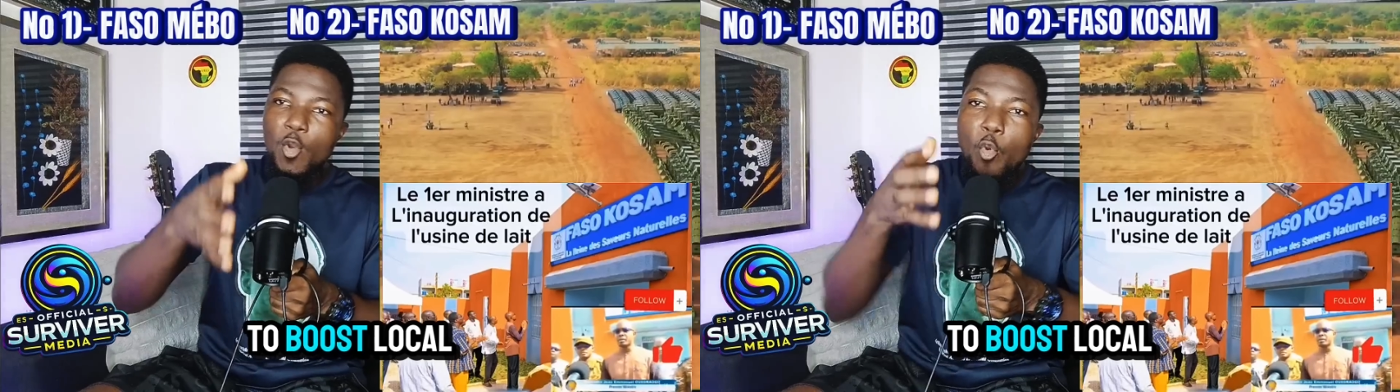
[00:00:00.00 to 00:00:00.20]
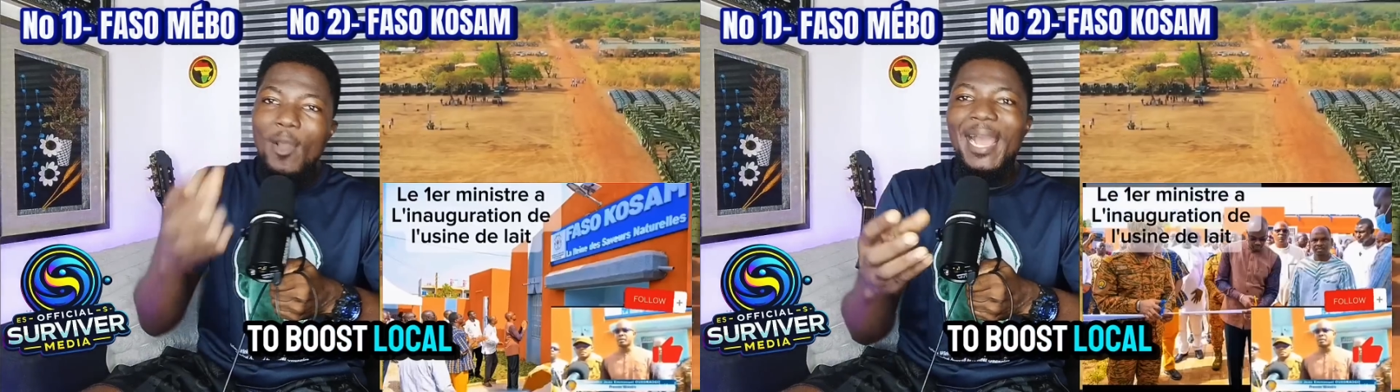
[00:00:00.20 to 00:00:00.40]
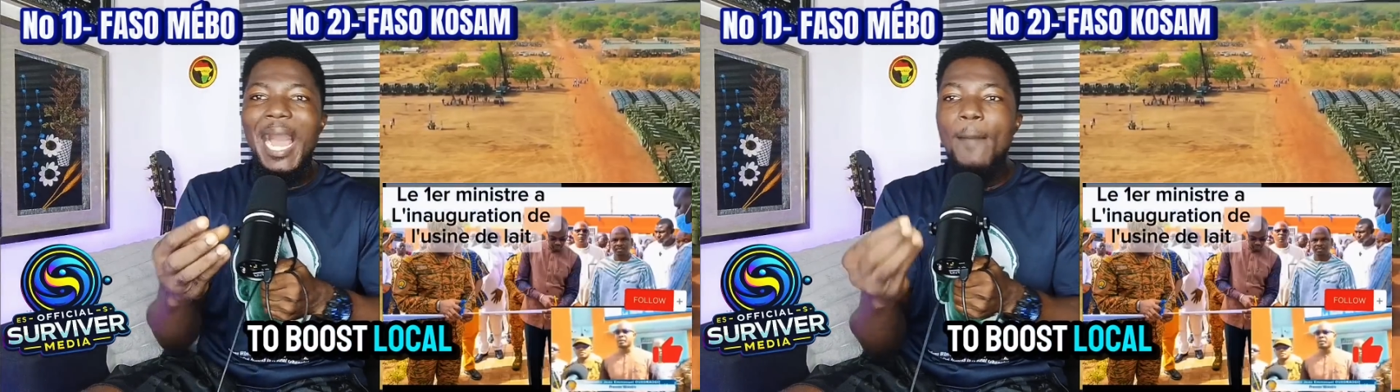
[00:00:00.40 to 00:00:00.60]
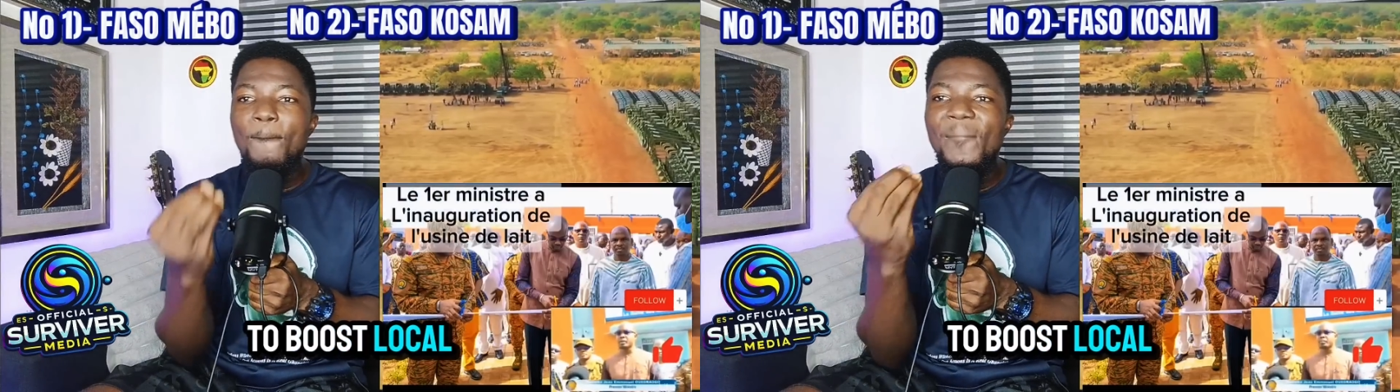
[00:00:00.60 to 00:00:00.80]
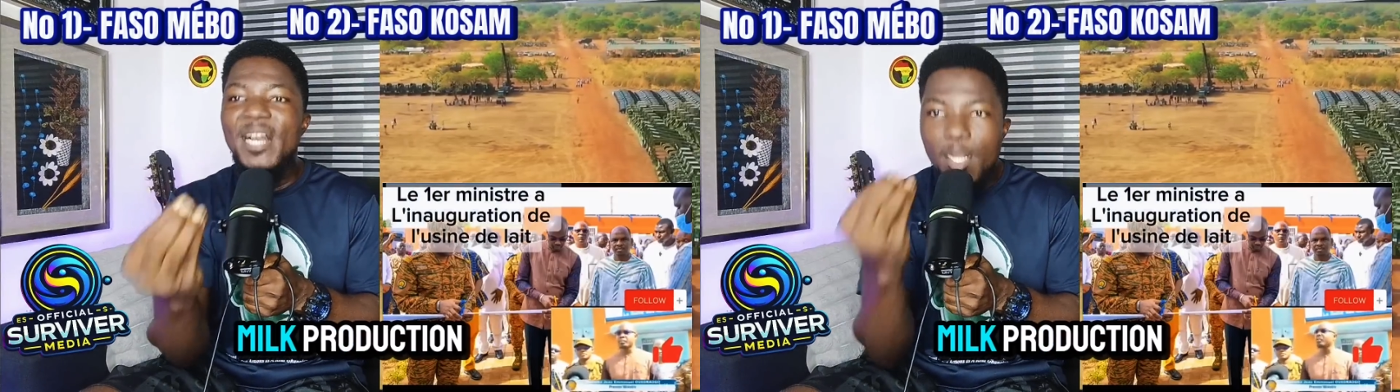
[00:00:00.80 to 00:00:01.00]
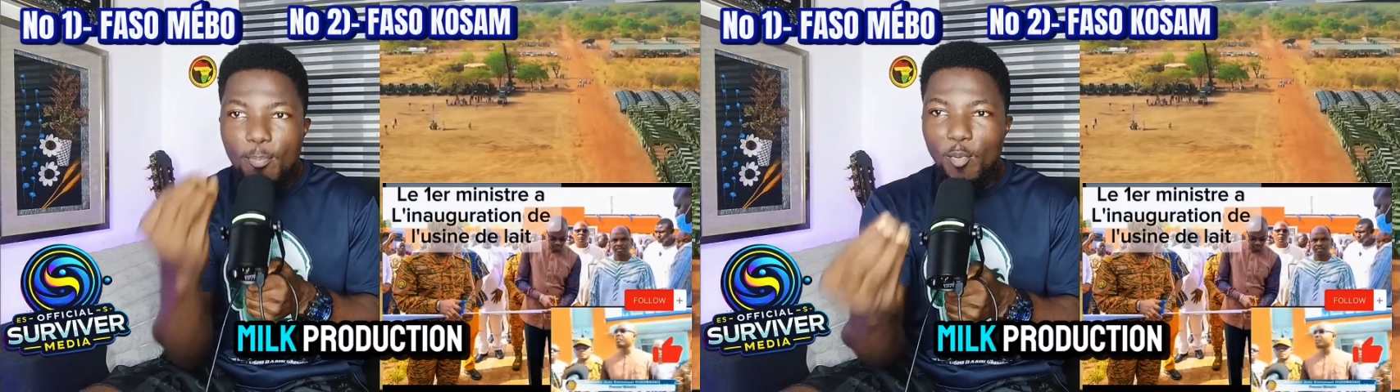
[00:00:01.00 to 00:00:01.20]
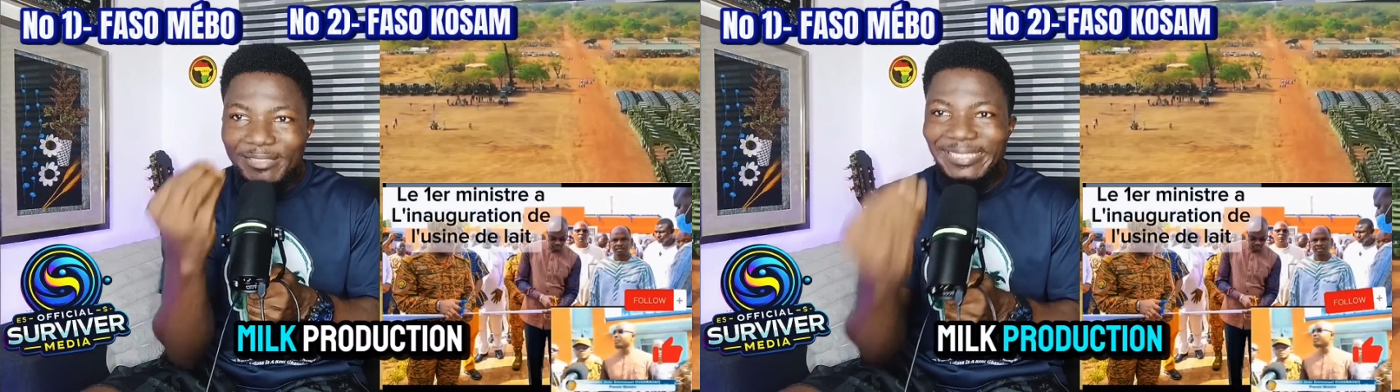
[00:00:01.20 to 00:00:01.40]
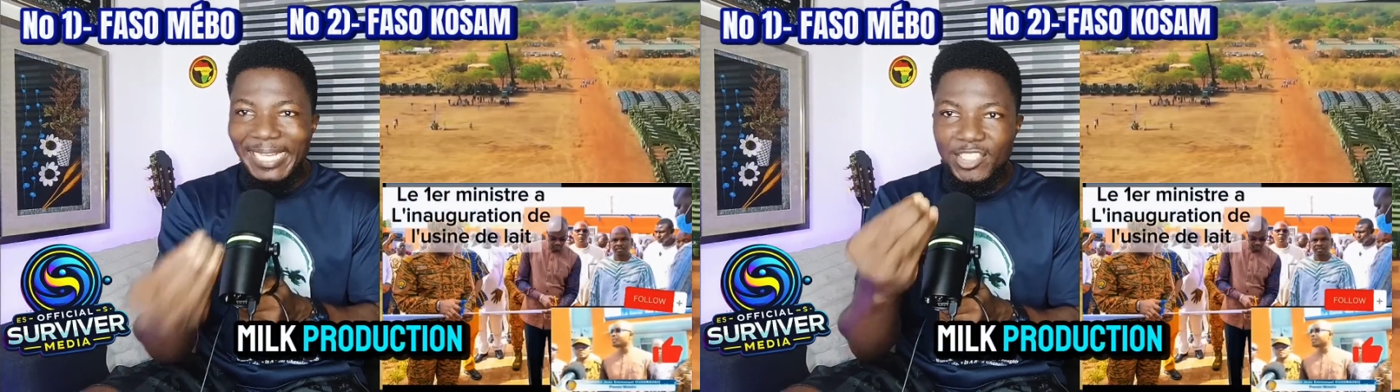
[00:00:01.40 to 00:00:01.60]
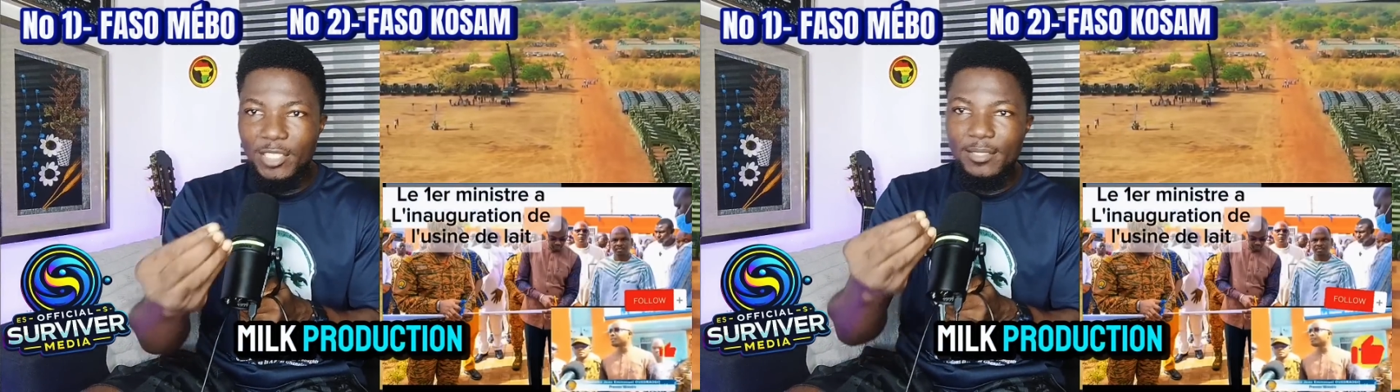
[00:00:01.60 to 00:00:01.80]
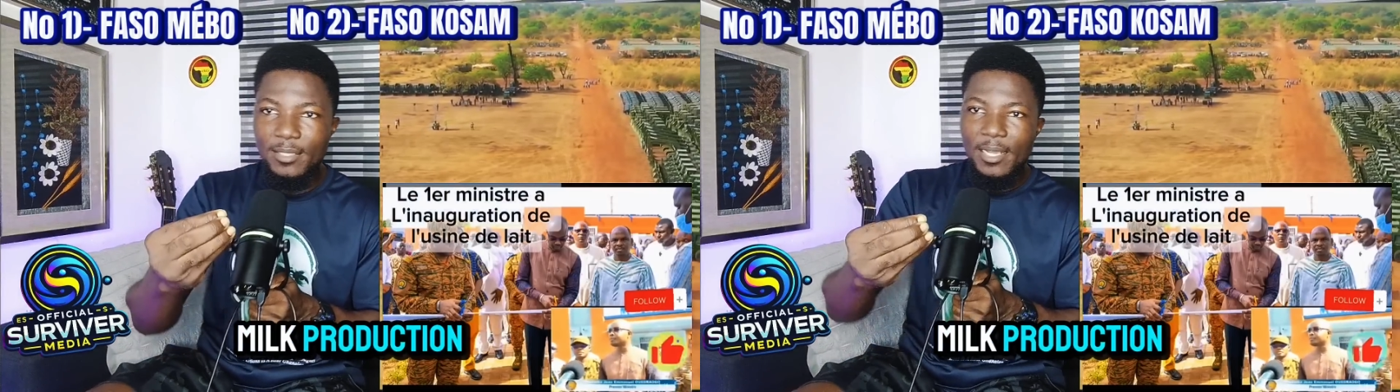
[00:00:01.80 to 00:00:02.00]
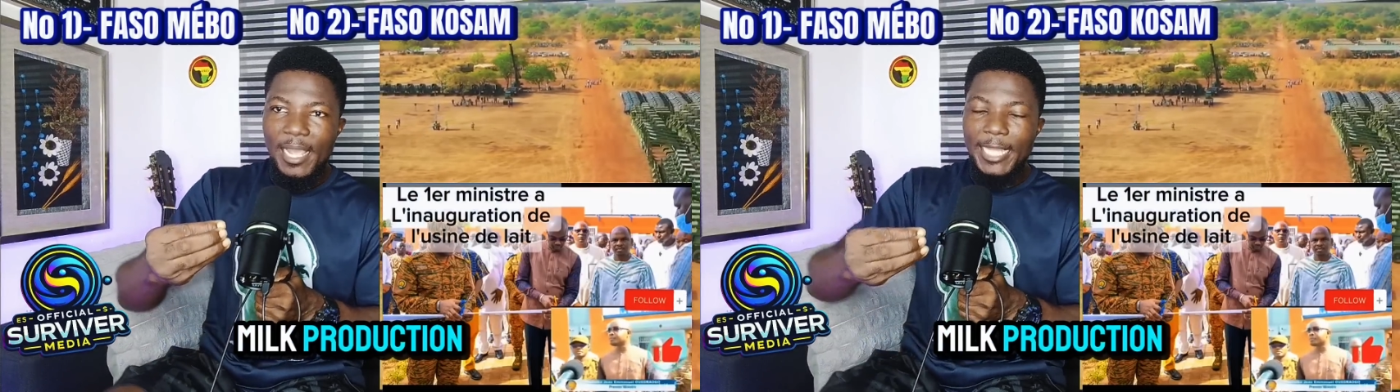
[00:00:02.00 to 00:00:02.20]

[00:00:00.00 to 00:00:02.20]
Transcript: local milk production